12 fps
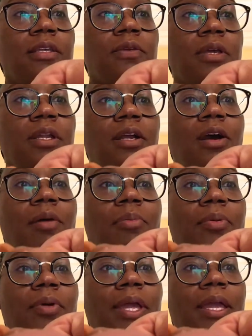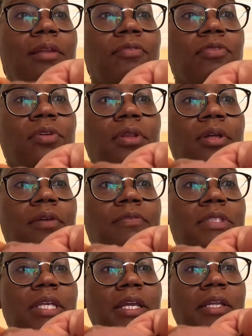You get a couple handful of
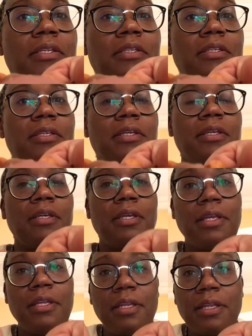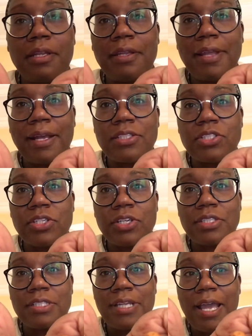din, and that's your
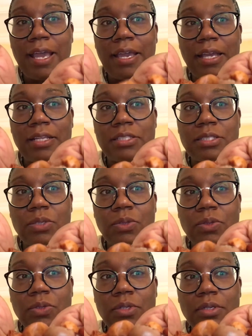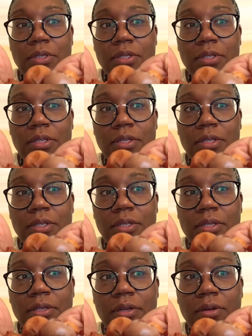snack at school.
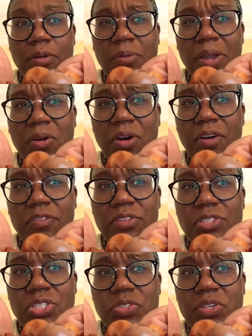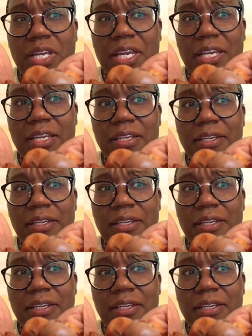Right off the tree.